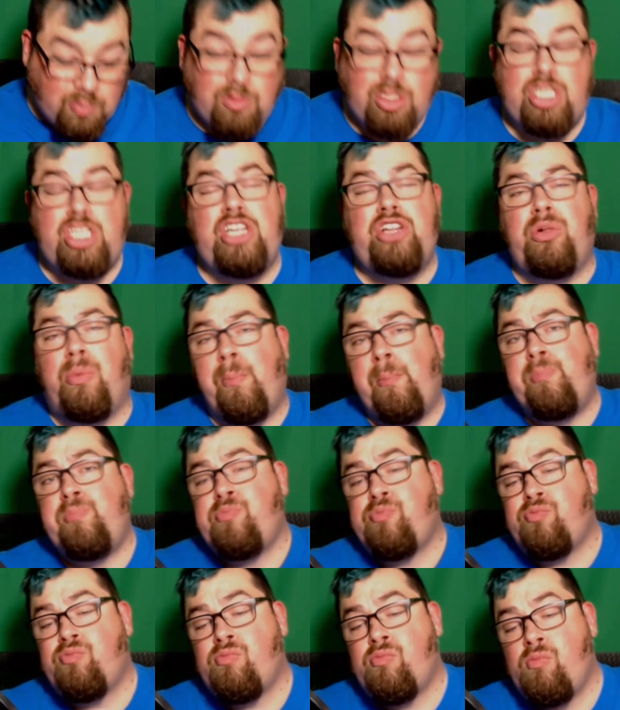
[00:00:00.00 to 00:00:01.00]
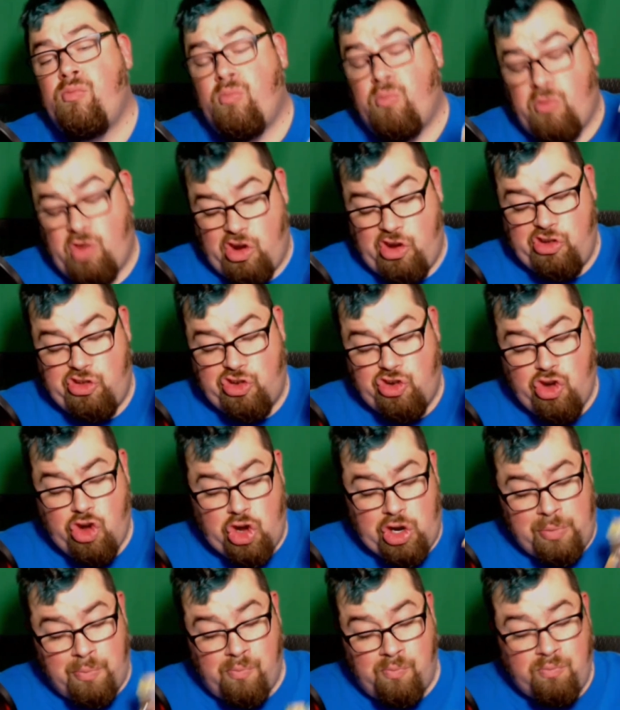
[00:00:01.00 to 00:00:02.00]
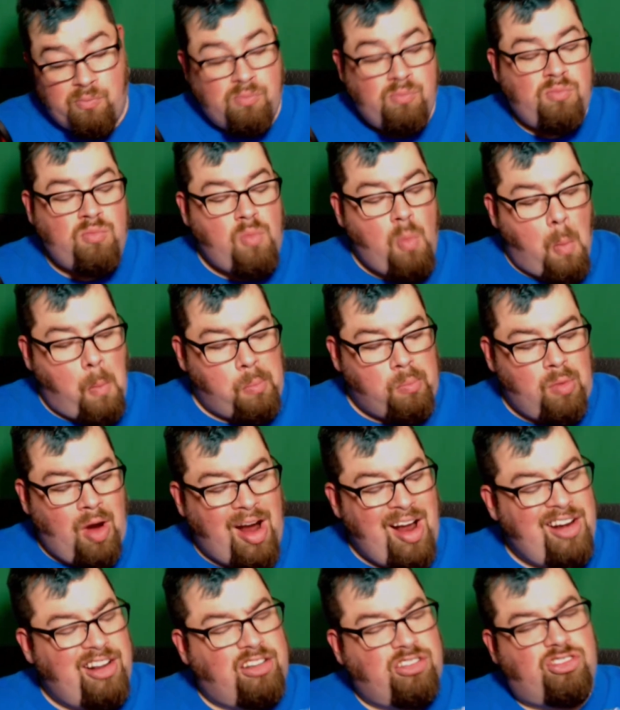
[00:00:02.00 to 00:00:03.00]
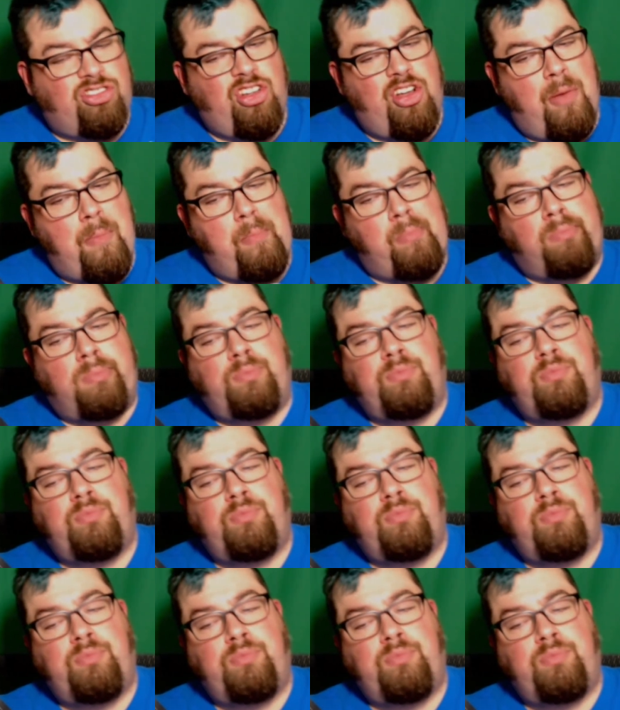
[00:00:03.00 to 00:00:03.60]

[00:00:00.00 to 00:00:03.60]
Still, it's good. And it's, um,